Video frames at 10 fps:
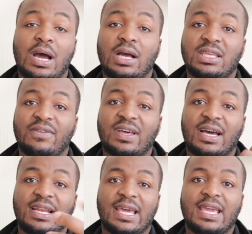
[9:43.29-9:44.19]
I'll give that
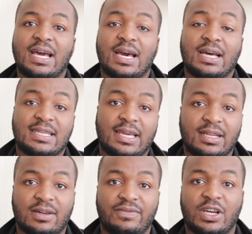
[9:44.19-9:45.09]
an 8 out of
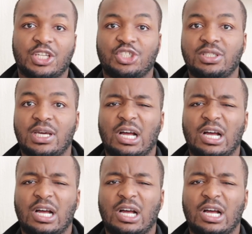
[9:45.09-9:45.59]
10 conversion.